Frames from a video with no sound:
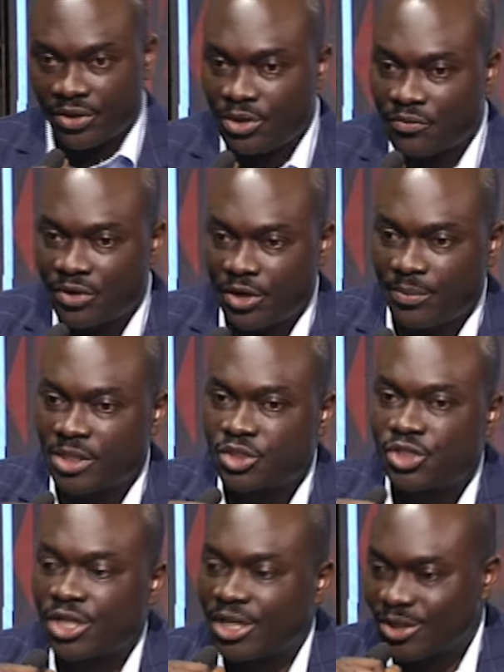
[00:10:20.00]
very
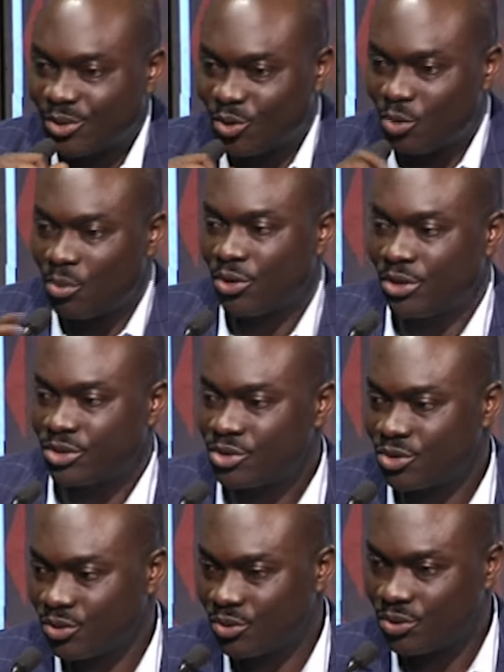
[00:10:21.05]
much and good morning to
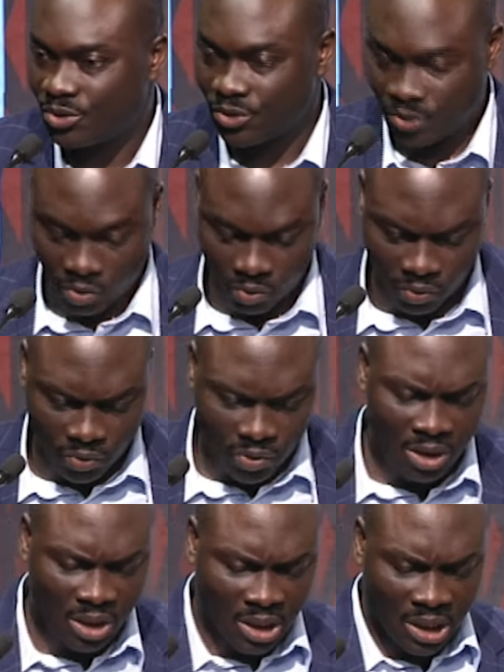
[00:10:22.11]
you all.
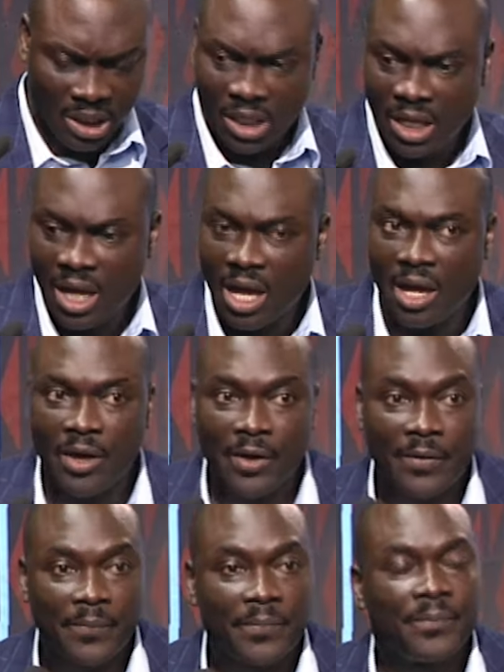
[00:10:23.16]

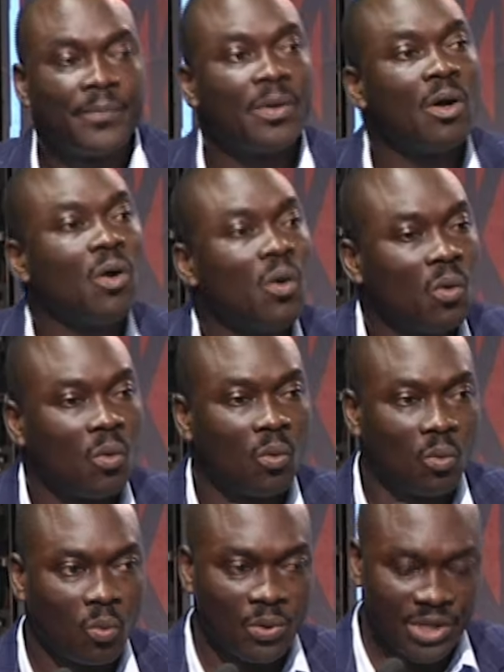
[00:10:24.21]
Um,
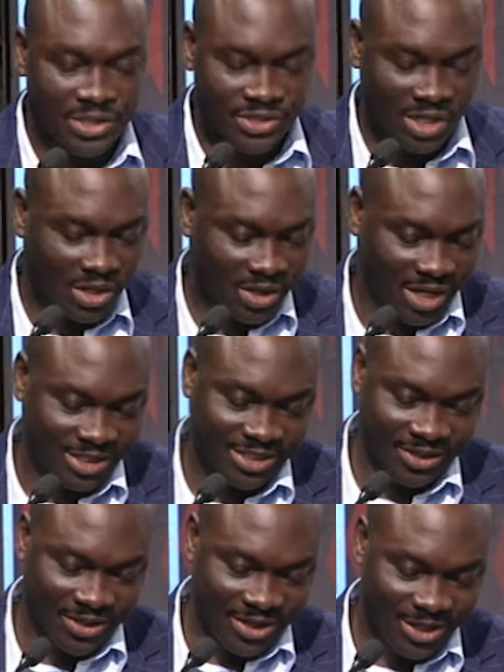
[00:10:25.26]
we stand at
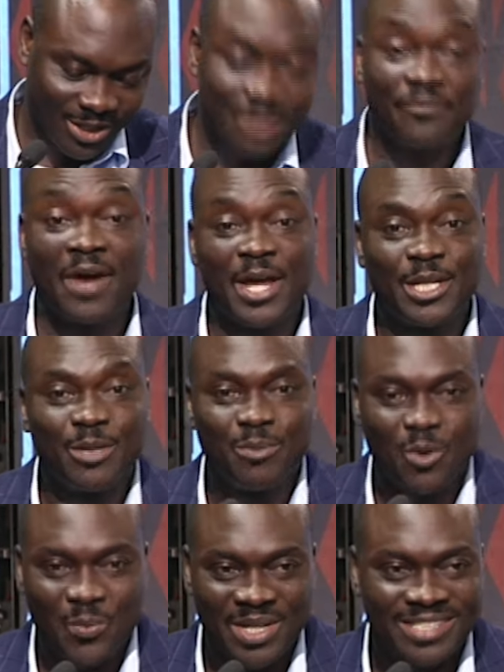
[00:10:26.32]
a defining
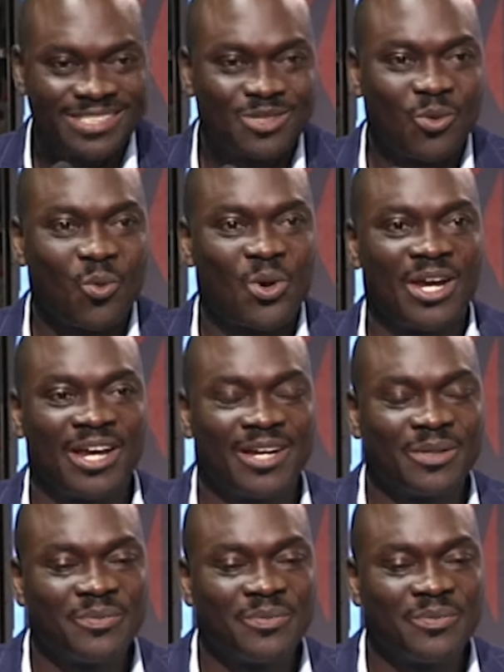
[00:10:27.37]
moment where